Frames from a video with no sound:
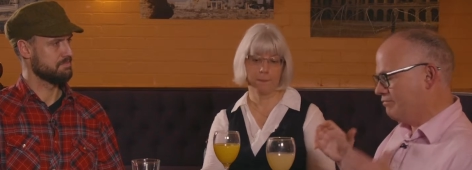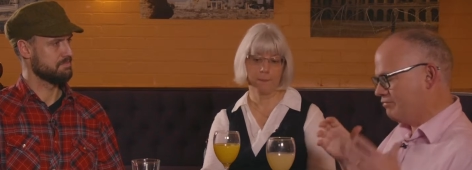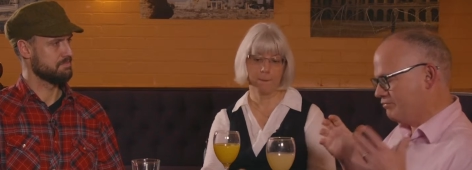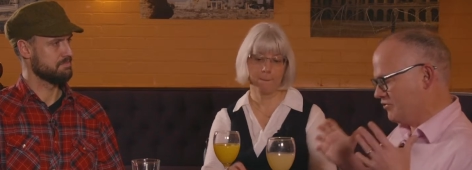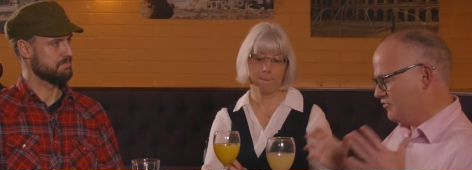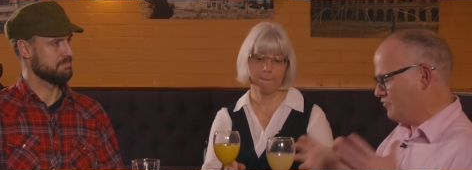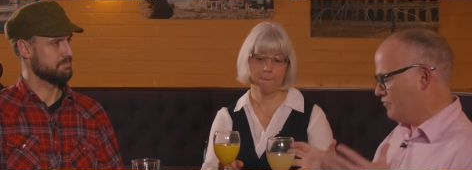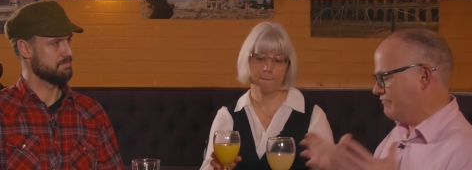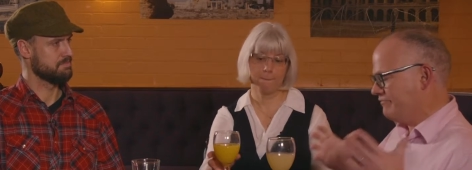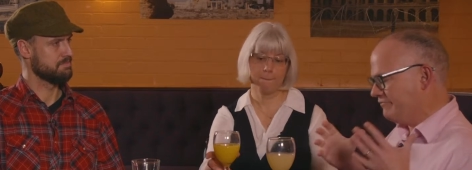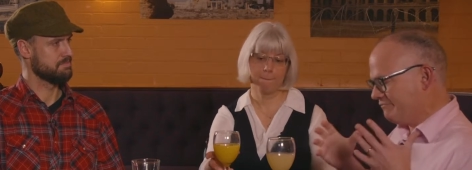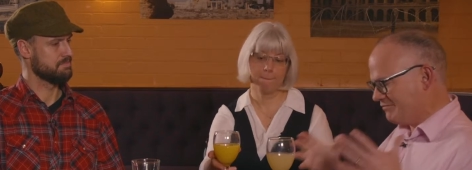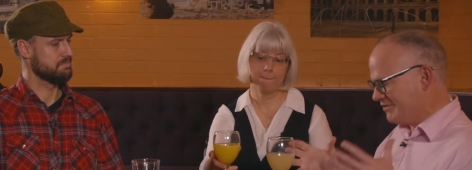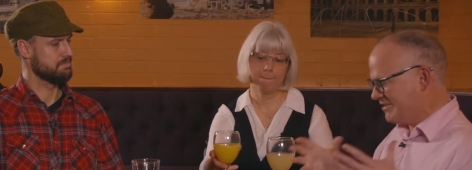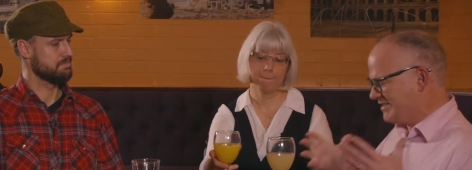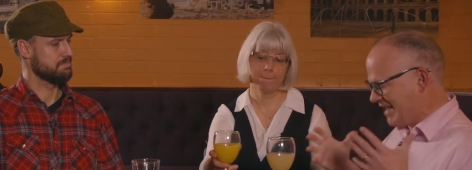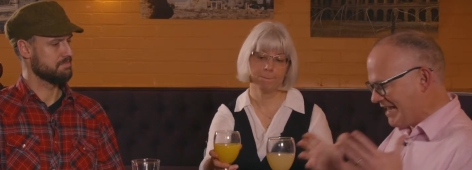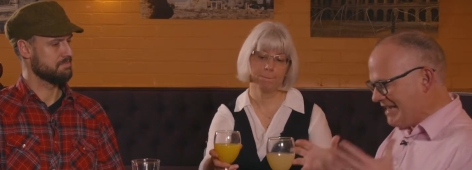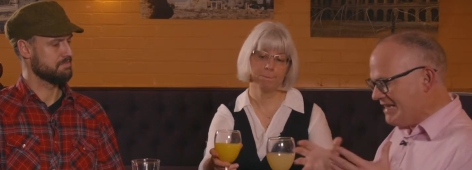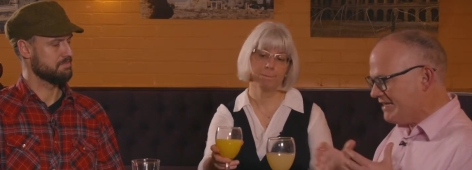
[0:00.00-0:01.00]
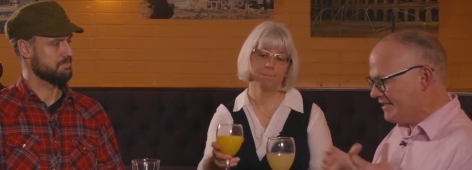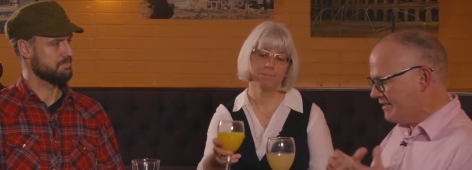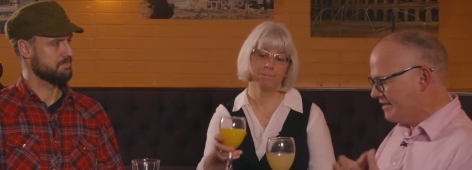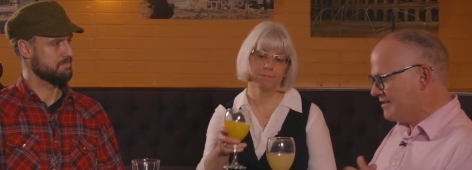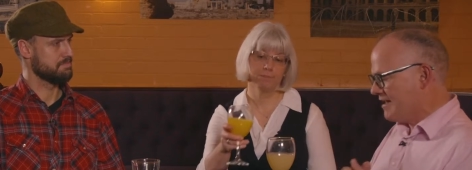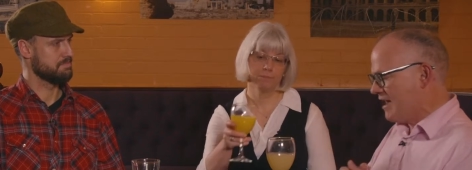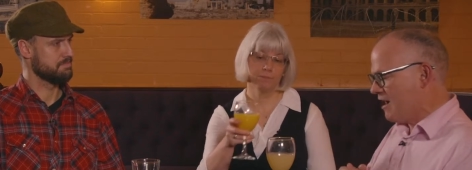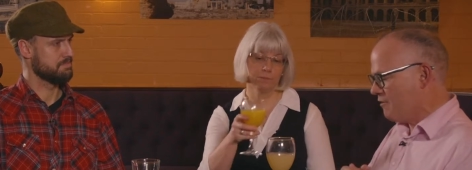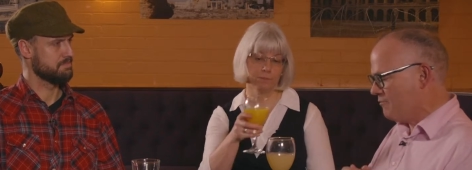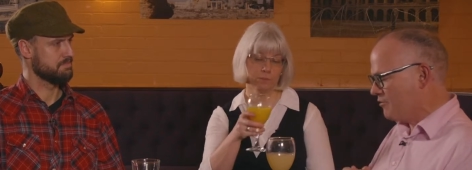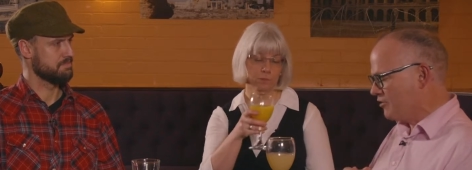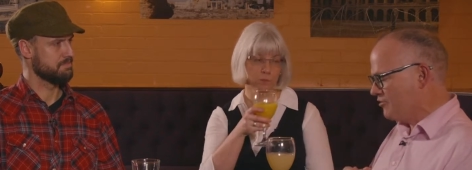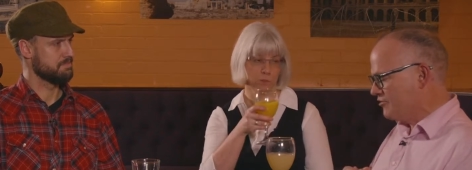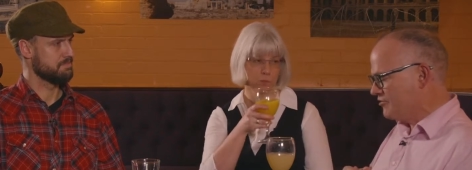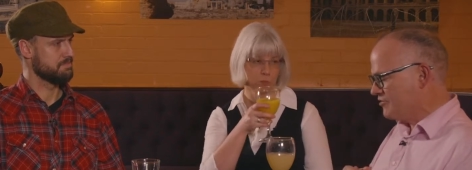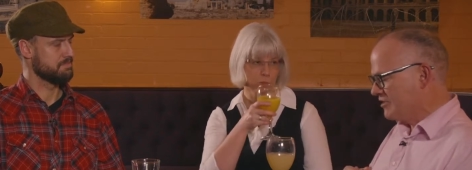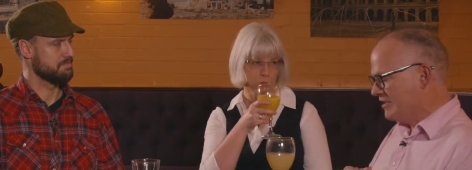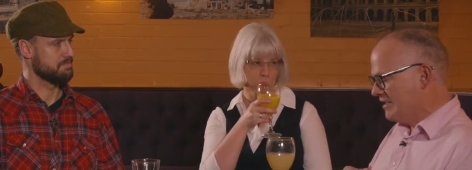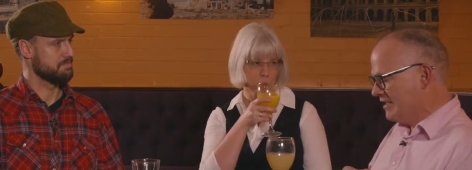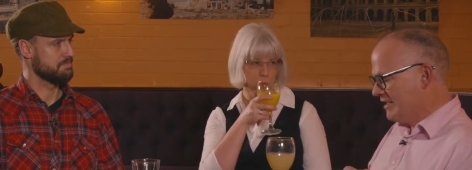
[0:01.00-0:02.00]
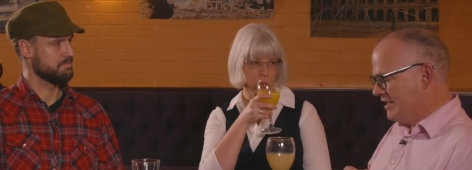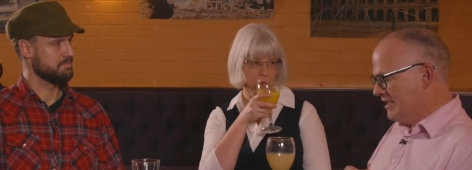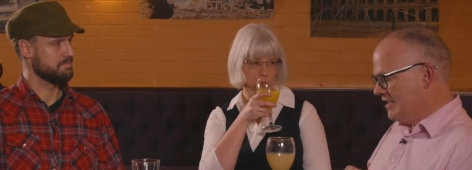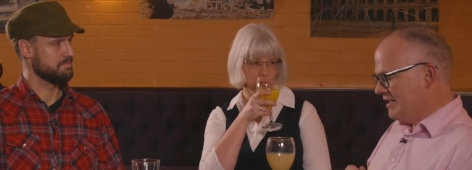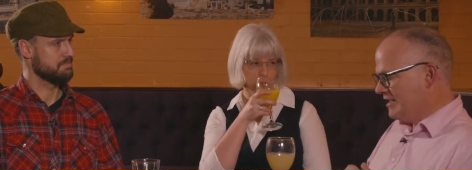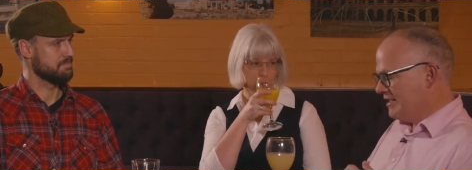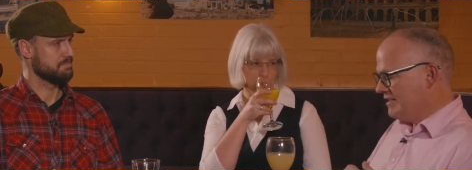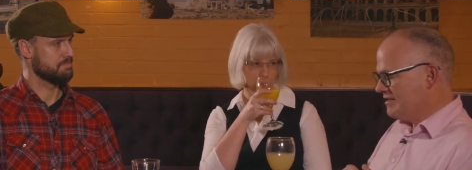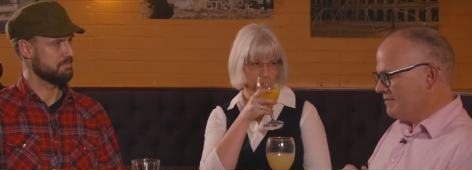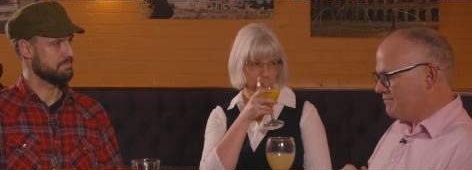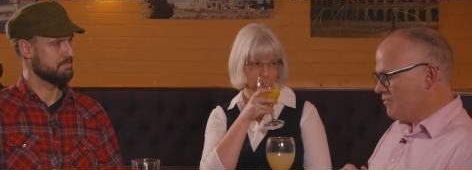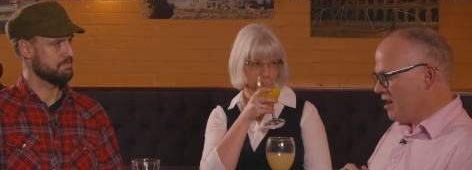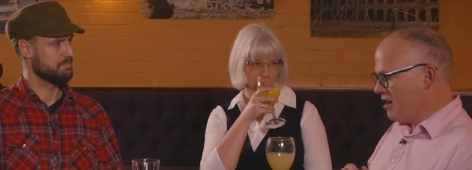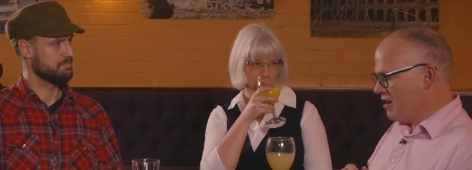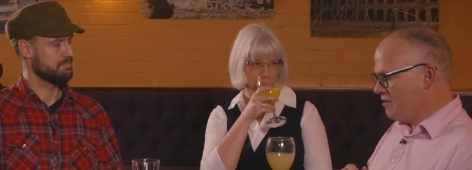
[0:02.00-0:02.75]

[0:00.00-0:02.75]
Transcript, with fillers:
Speaker 1: sort of salient now, because in the